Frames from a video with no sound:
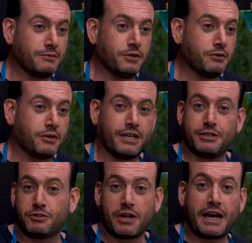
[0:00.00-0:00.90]
you
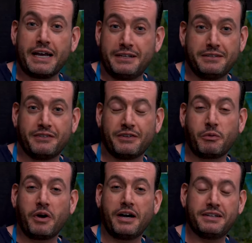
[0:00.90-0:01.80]
can try if
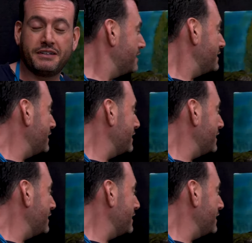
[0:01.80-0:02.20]
you want.